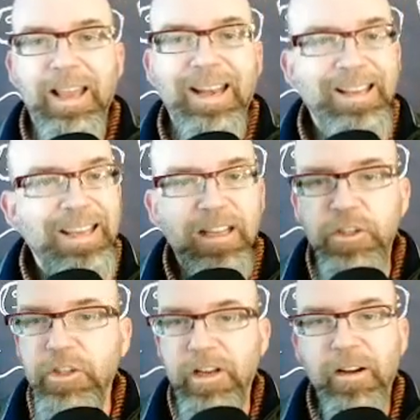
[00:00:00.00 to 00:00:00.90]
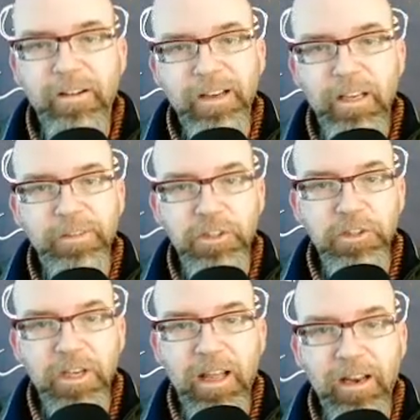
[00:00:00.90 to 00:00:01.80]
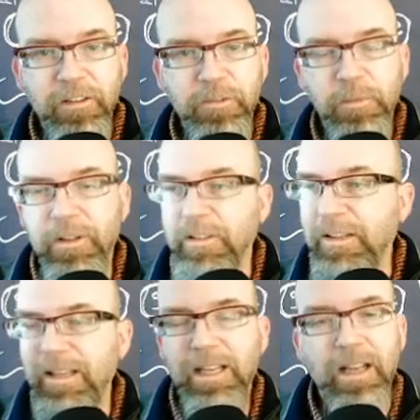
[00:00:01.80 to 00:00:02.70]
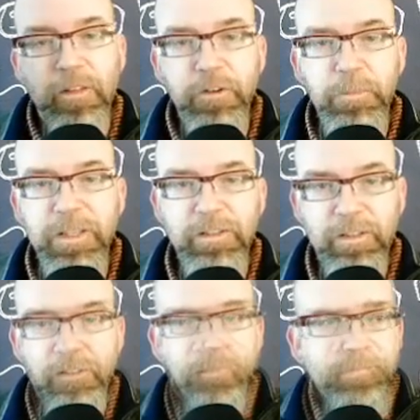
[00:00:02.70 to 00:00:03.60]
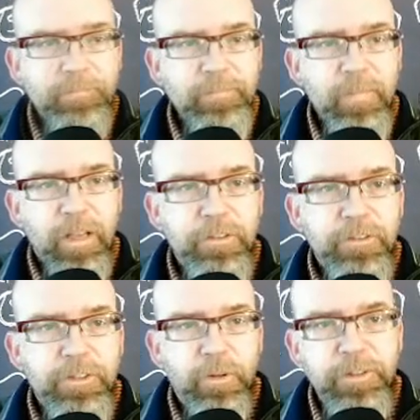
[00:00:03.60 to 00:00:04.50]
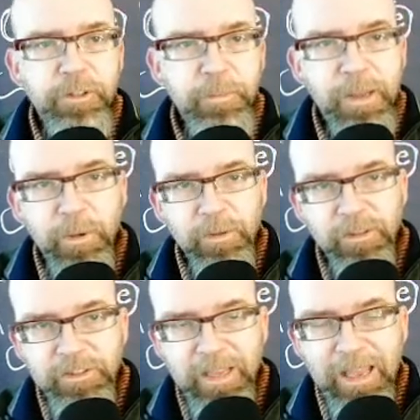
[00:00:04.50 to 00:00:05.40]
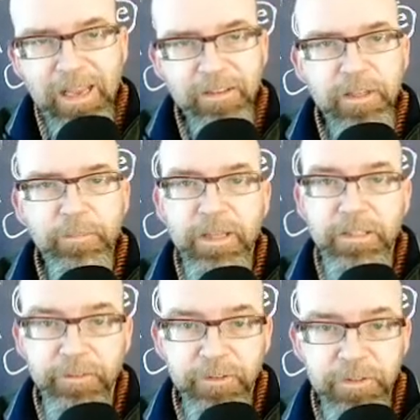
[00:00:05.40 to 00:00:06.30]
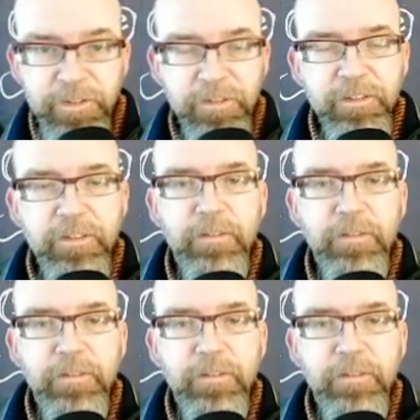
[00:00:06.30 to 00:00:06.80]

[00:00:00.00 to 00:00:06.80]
and it can't share any of its genetics with any other species. So, this paper looks at some of the differences